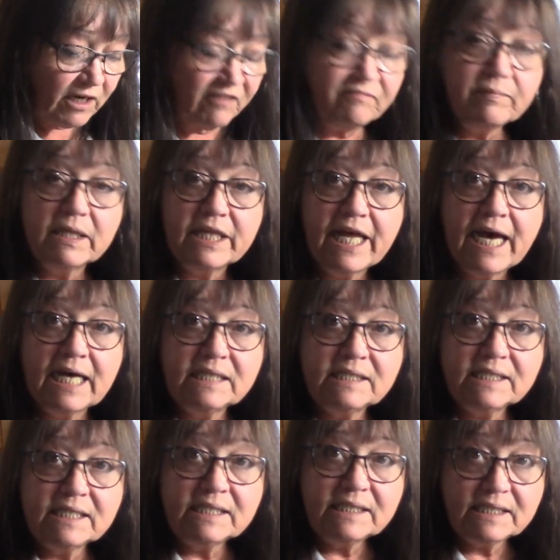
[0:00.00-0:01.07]
of
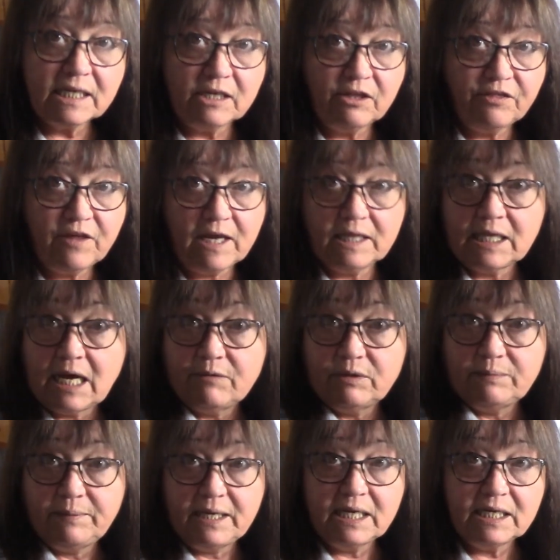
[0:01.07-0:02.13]
molasses and you think that
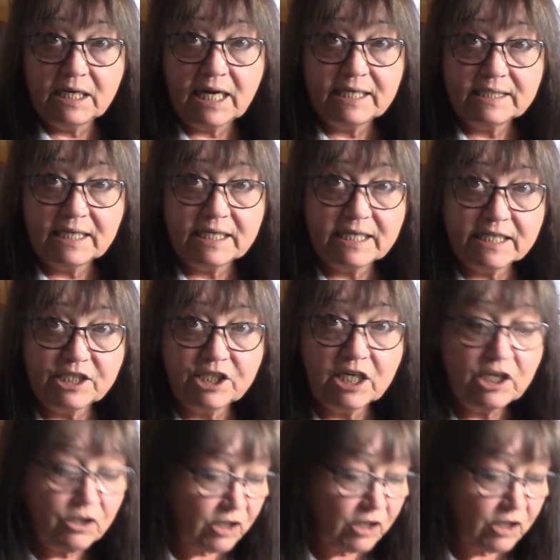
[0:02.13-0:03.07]
would be a nice addition,